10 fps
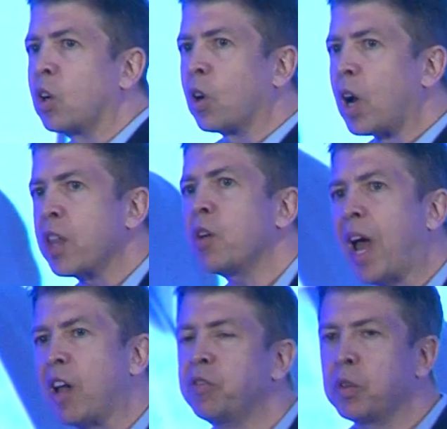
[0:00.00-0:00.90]
or other
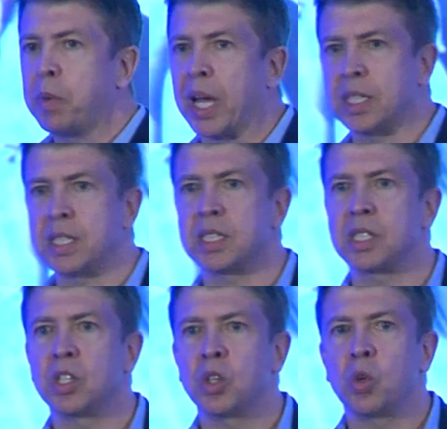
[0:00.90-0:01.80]

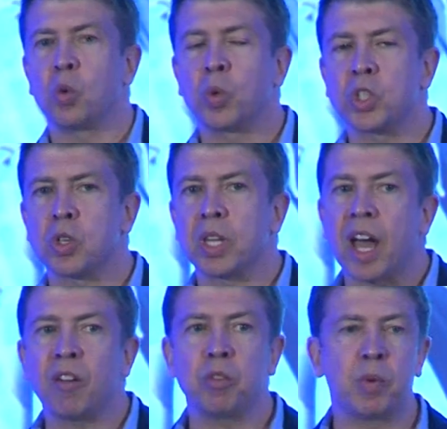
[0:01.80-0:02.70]
alphabets, which are the
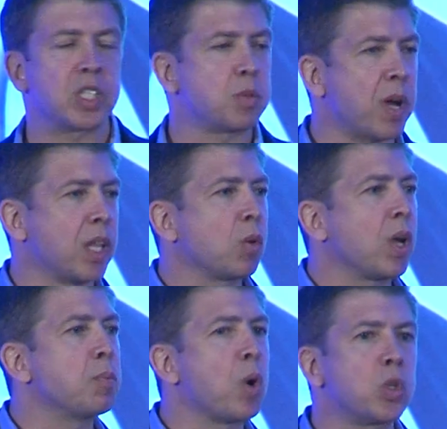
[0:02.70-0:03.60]
alphabets, by the
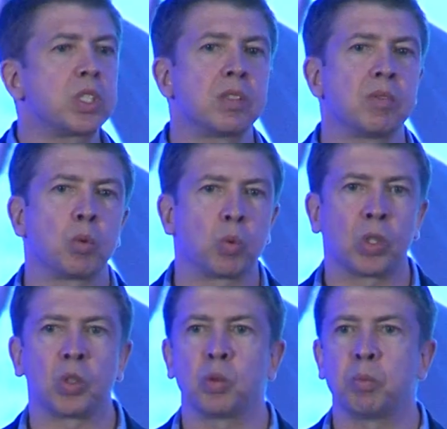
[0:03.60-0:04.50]
way, most of the
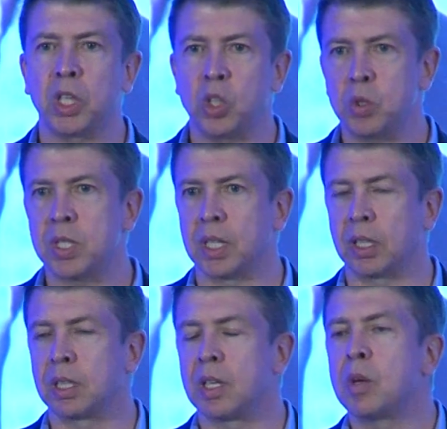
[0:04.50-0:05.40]
world will be
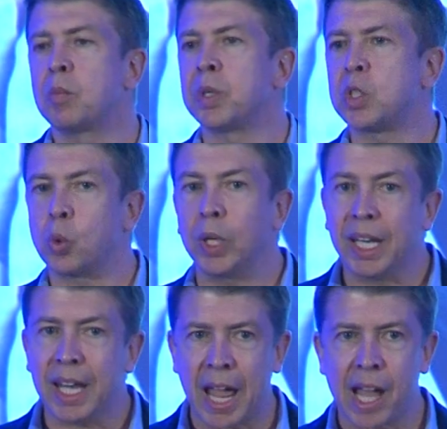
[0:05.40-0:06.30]
using.
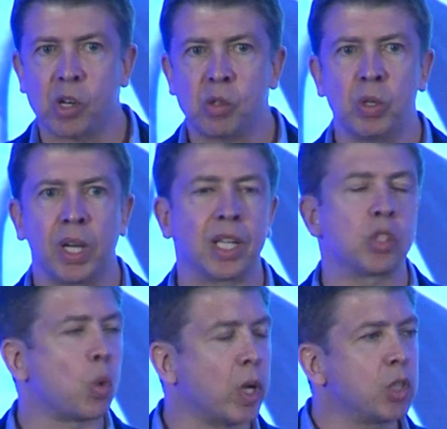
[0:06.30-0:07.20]
Between now
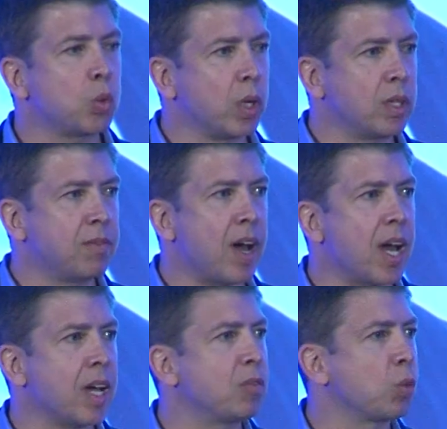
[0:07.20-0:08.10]
and
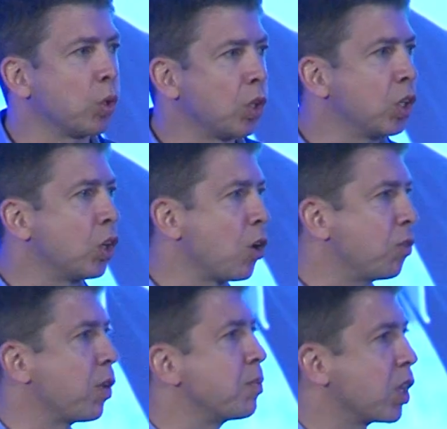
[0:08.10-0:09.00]
2025, we're going to go
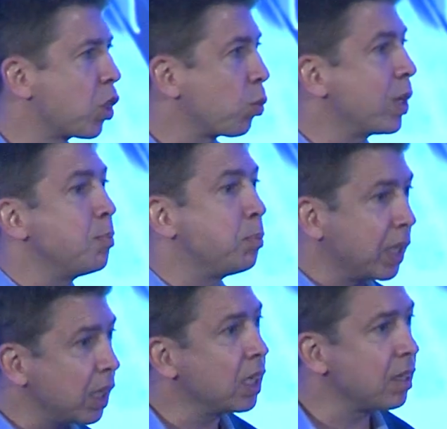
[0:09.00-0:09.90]
from the 3
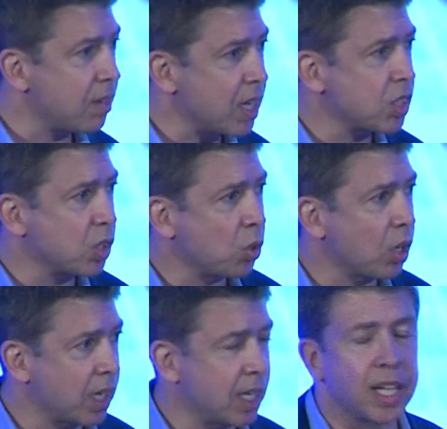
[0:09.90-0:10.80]
billion of us who
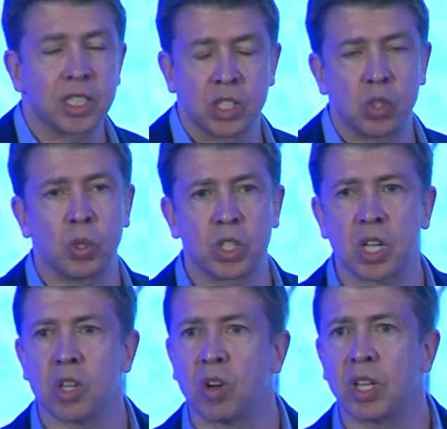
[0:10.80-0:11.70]
are connected to each
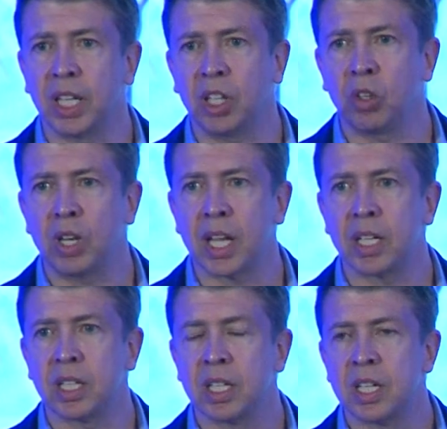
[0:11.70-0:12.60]
other on the internet